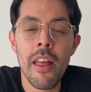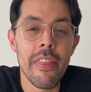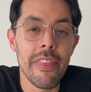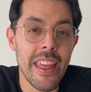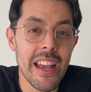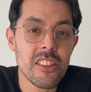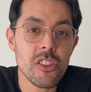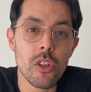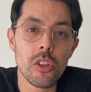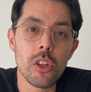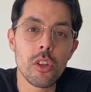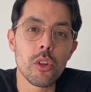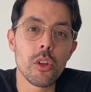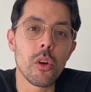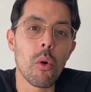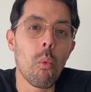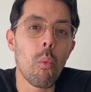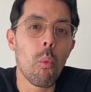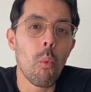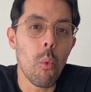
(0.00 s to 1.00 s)
That's gonna
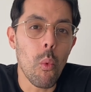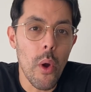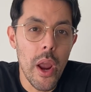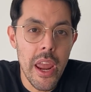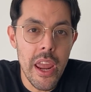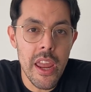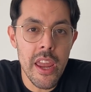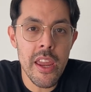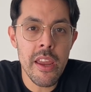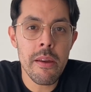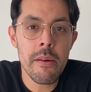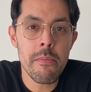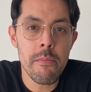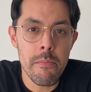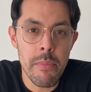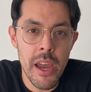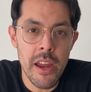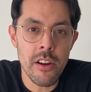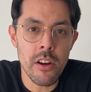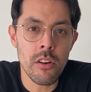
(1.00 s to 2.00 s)
look way
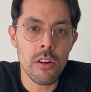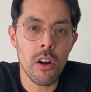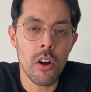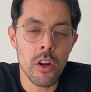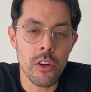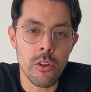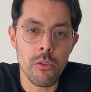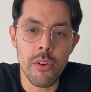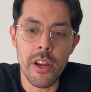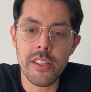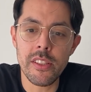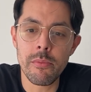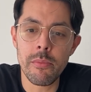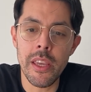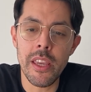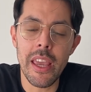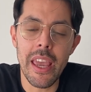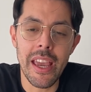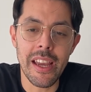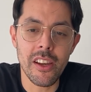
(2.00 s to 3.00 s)
better on your
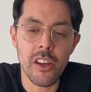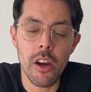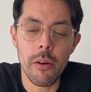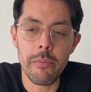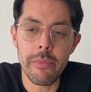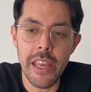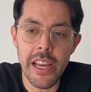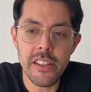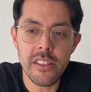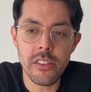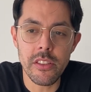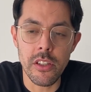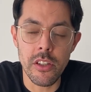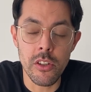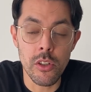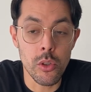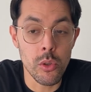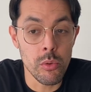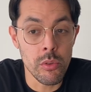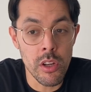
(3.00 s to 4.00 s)
resume, and come next
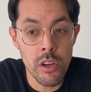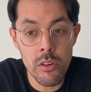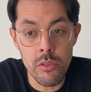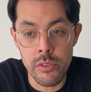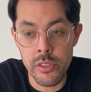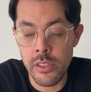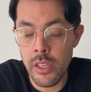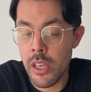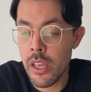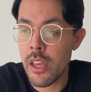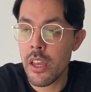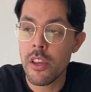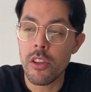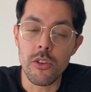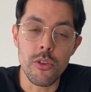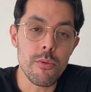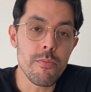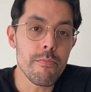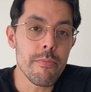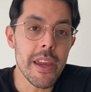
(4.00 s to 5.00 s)
year, who knows,
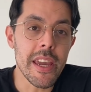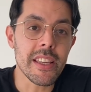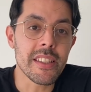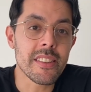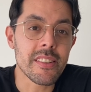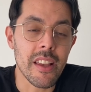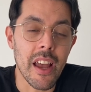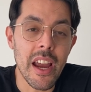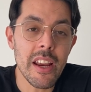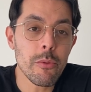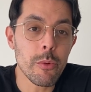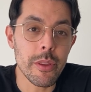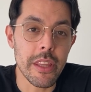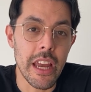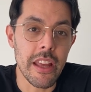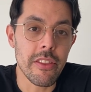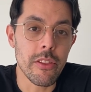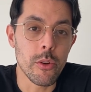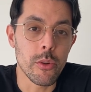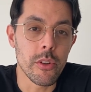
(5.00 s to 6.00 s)
you may sign with
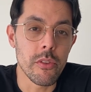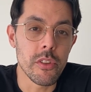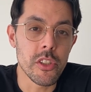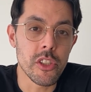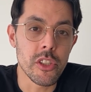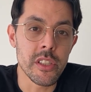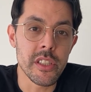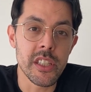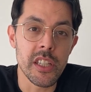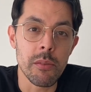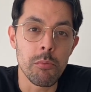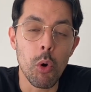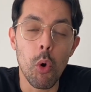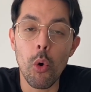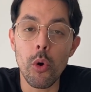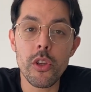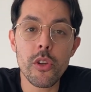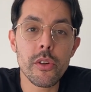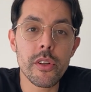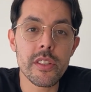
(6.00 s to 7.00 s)
that 3rd division team,
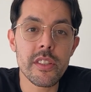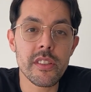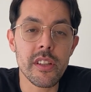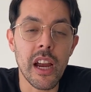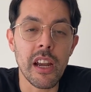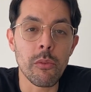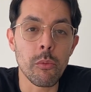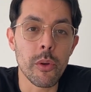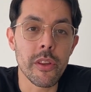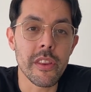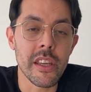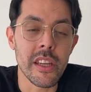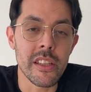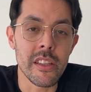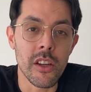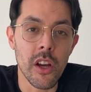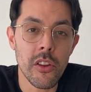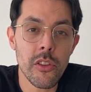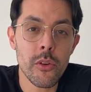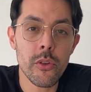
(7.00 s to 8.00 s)
or you could sign with
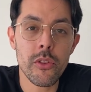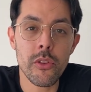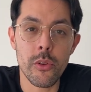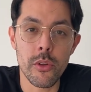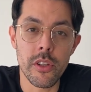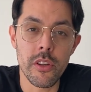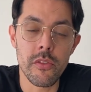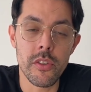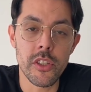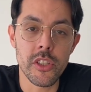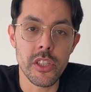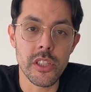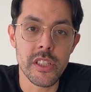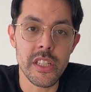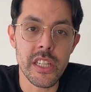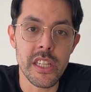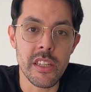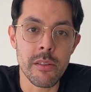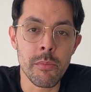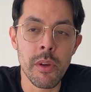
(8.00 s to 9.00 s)
another 3rd division
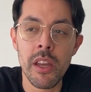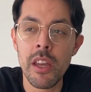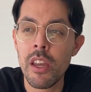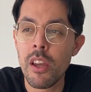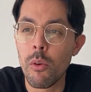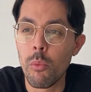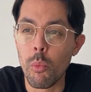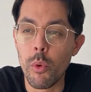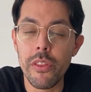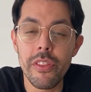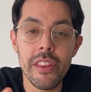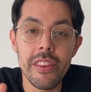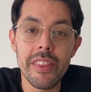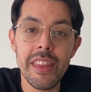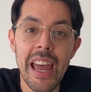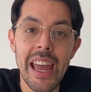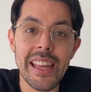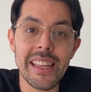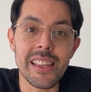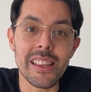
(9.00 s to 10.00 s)
team within
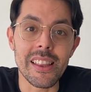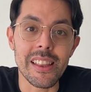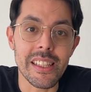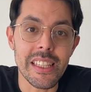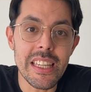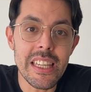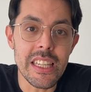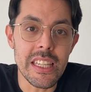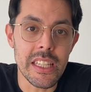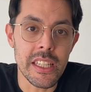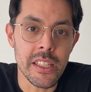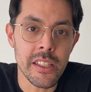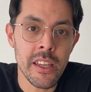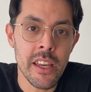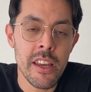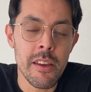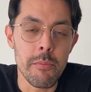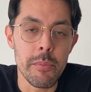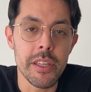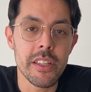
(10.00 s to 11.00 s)
that league
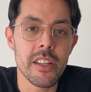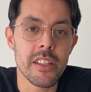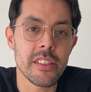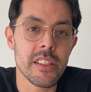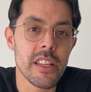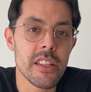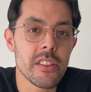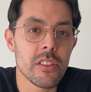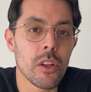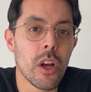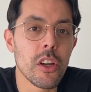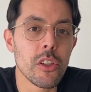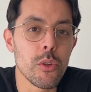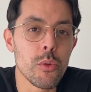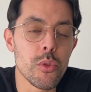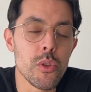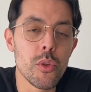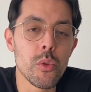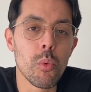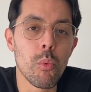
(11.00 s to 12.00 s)
because they saw you
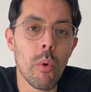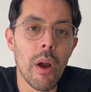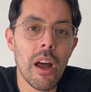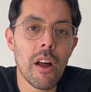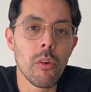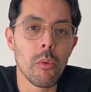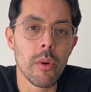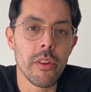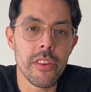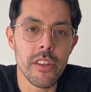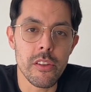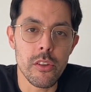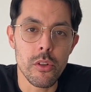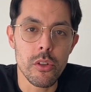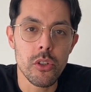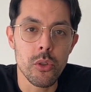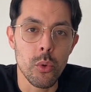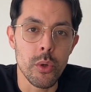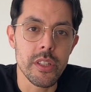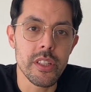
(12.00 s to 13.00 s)
do well within your
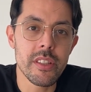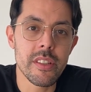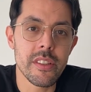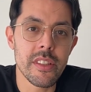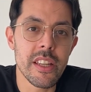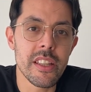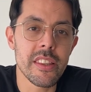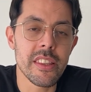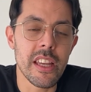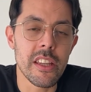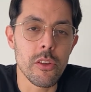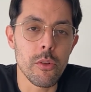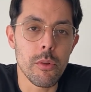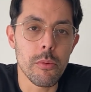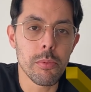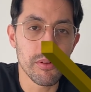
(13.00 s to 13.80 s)
short stint that you were